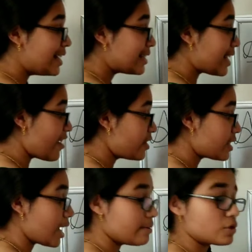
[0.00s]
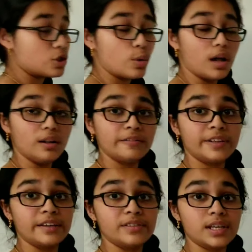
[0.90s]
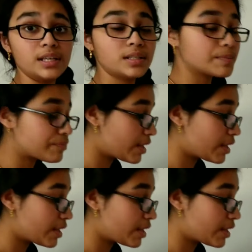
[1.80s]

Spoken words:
7 times 12 gives us